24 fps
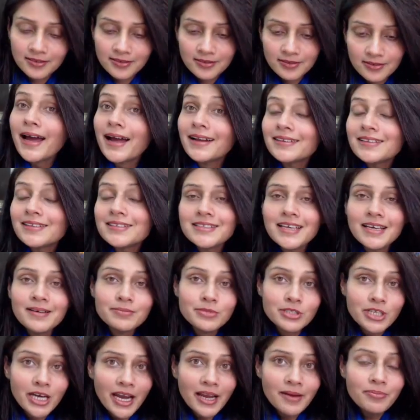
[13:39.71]
But at the
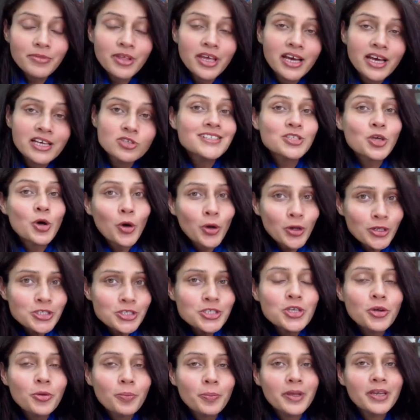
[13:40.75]
same time, there has
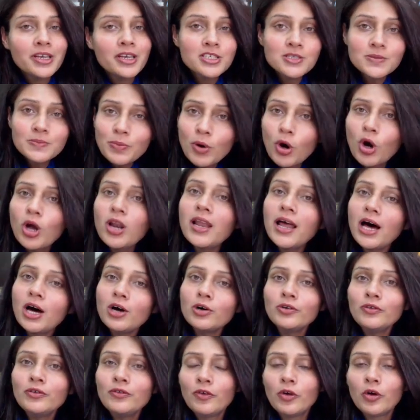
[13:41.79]
also been a small
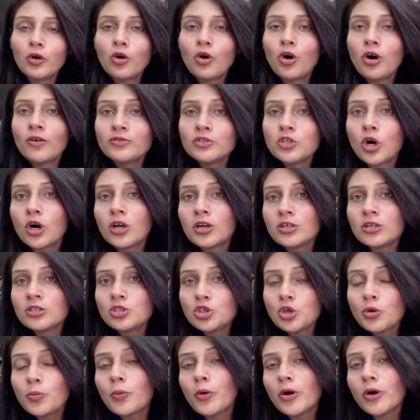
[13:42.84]
outflow of
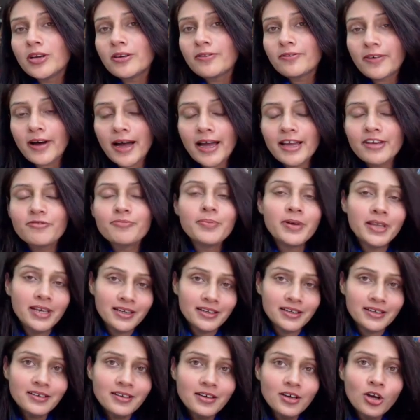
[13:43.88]
$2.5
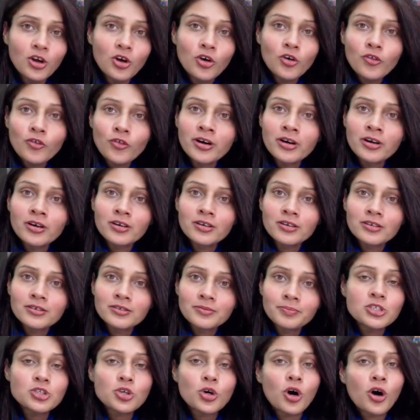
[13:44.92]
million for
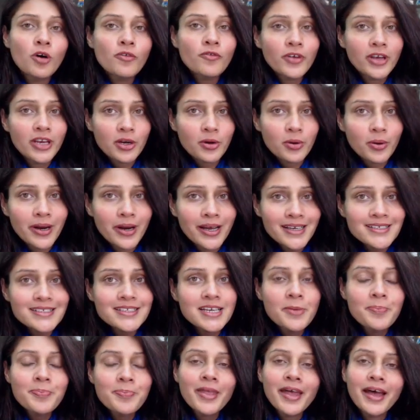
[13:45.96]
payment of
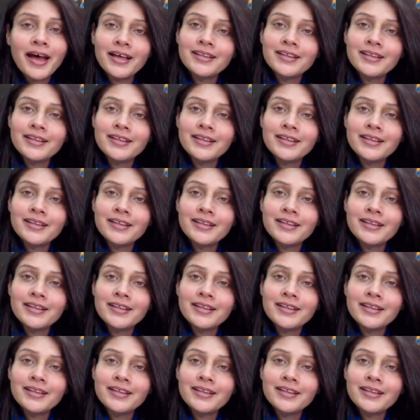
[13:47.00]
interest,